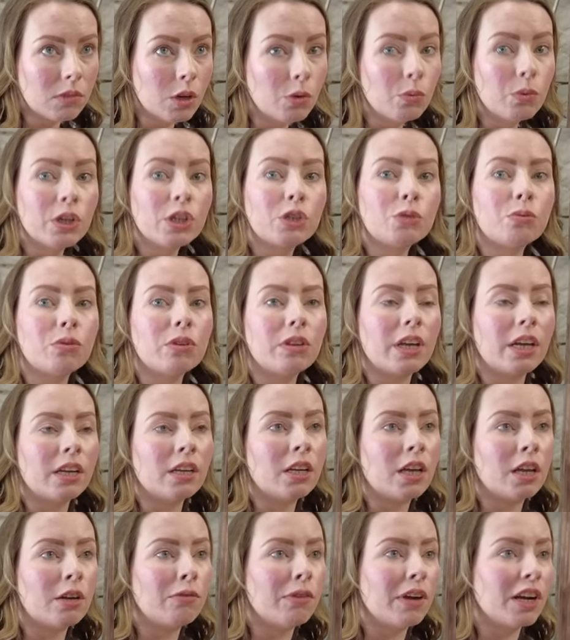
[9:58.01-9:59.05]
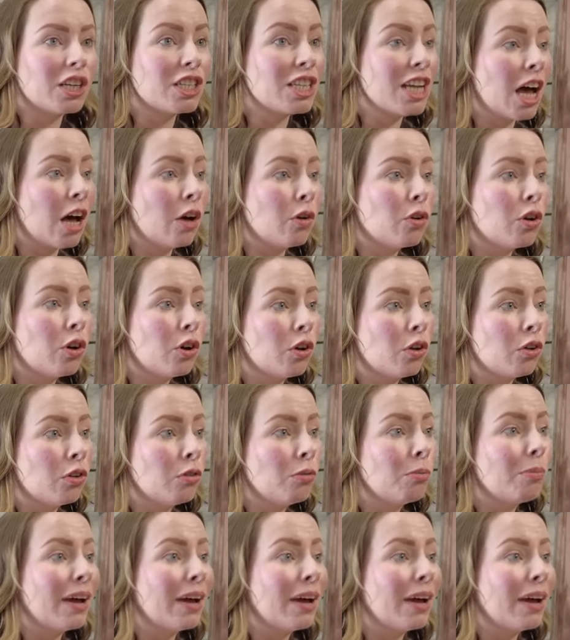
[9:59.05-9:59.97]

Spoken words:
which we'll then convert to alcohol